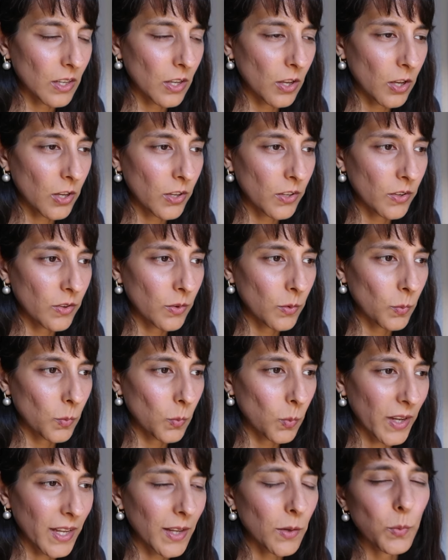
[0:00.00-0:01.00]

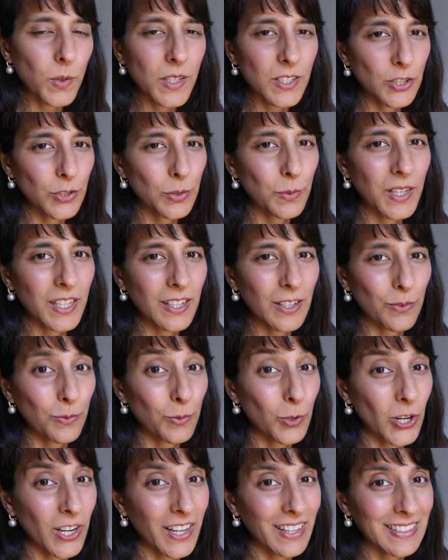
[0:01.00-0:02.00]
on where we're doing it
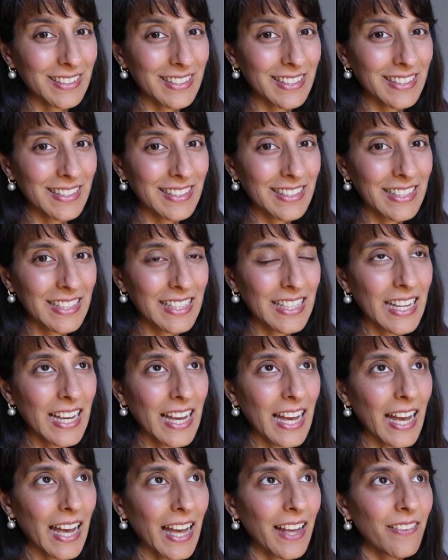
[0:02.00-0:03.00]
right.
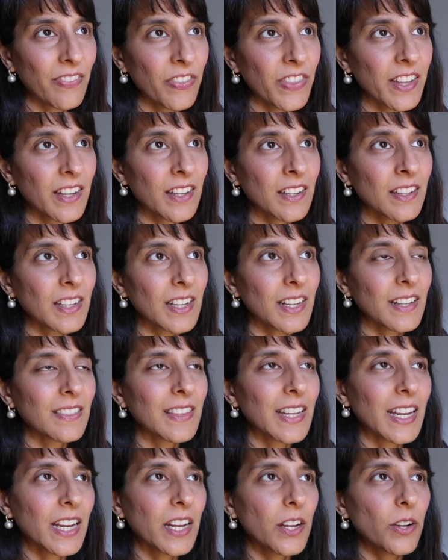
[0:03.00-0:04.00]
And then
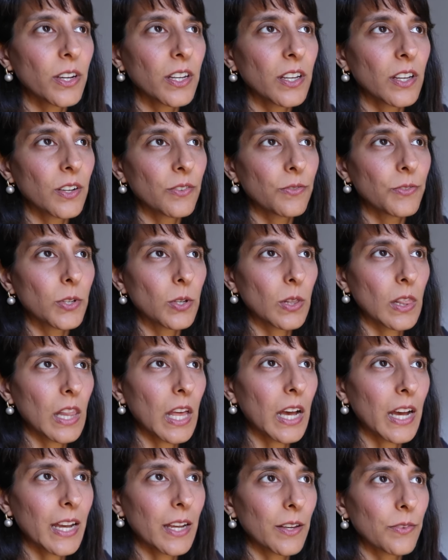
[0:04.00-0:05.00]
in the area of your
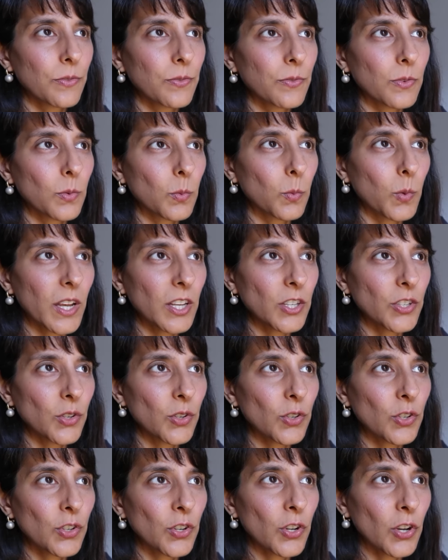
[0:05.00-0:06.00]
life where
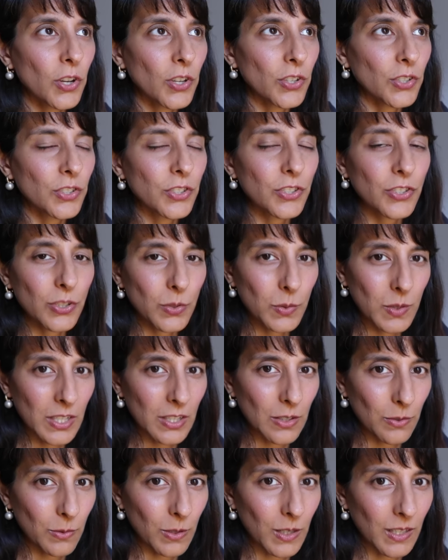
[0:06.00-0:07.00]
you're not doing
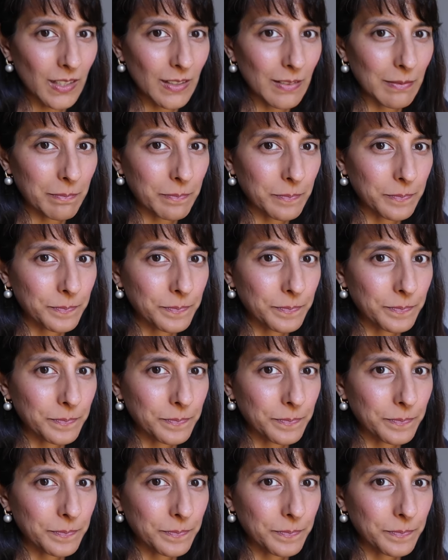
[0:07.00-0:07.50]
it right,